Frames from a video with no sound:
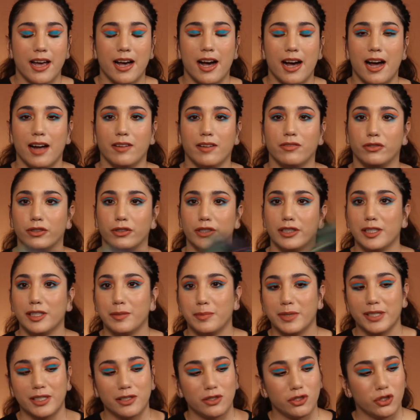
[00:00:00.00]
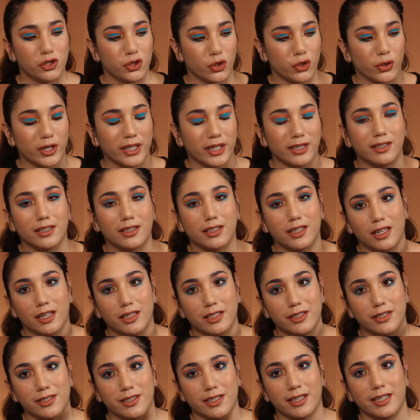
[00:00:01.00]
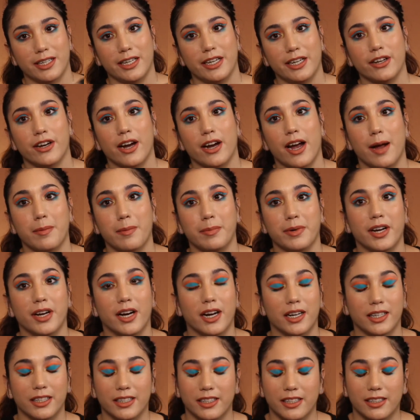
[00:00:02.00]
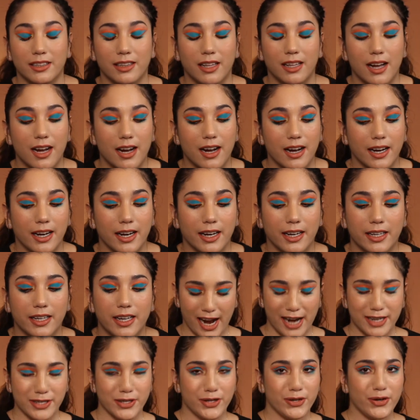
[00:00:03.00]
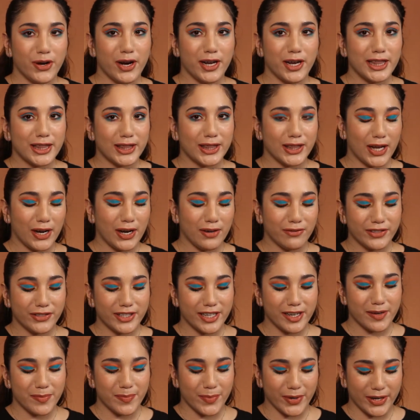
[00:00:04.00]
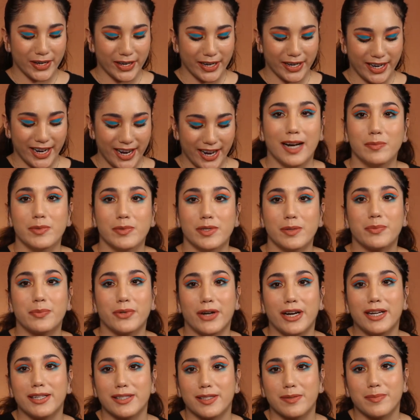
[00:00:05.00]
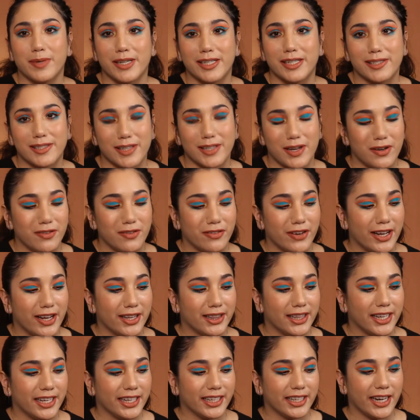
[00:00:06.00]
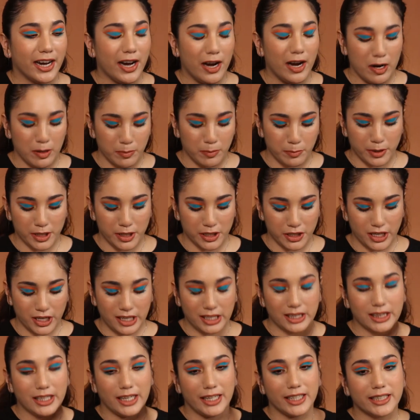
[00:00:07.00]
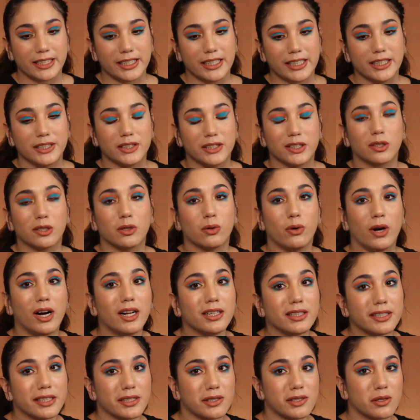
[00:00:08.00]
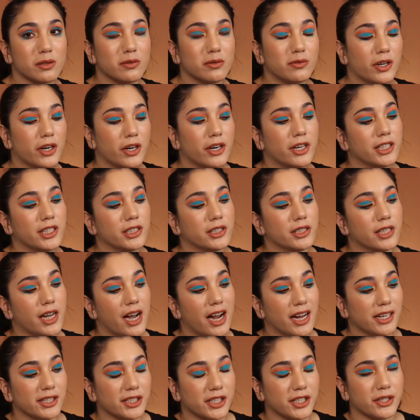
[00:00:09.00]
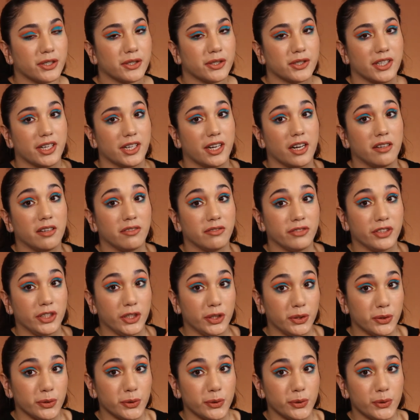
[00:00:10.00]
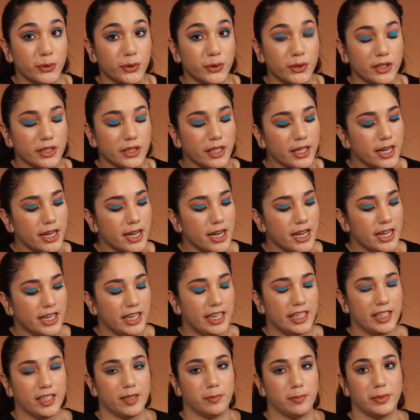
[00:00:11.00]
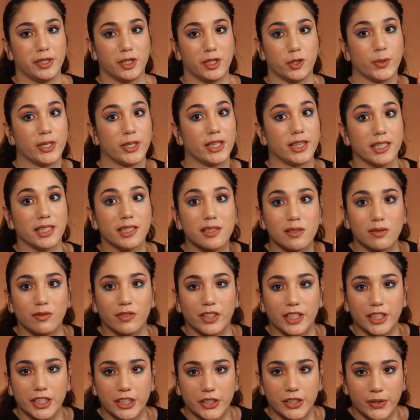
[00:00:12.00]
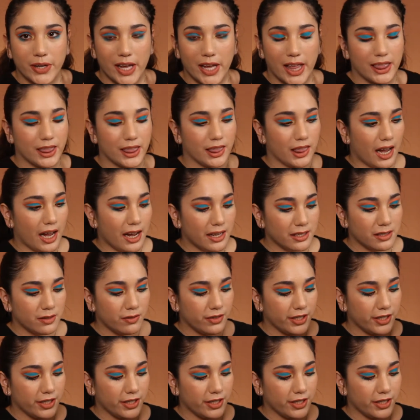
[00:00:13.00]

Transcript: I've really been enjoying the colors in here, I'm not gonna lie. I knew I loved it, but I'm surprising myself at like how much I like it. The quality so far in the eyeshadows that I've used, and between this video and last